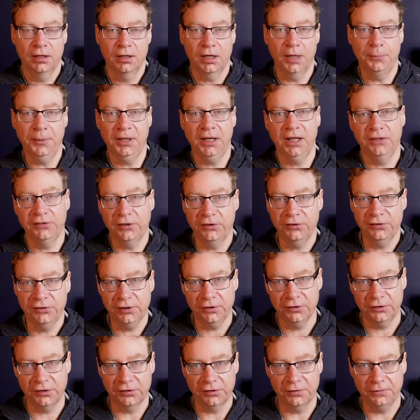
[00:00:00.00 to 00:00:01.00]
I mean, it's a
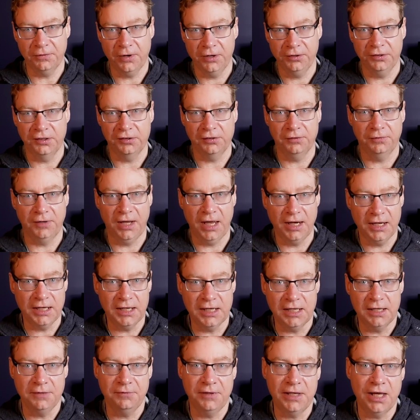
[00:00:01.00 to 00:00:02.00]
serious disadvantage of any
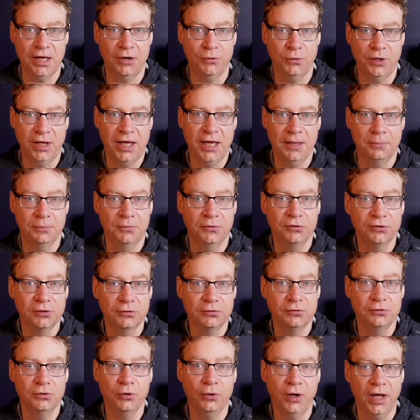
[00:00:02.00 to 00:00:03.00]
E V O E M to
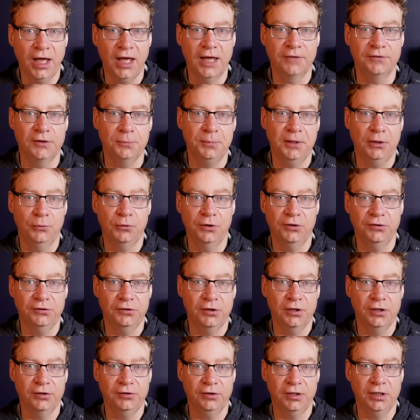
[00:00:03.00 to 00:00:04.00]
not have ubiquitous
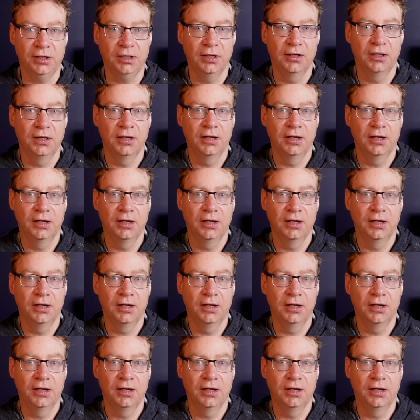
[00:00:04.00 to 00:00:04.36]
charging.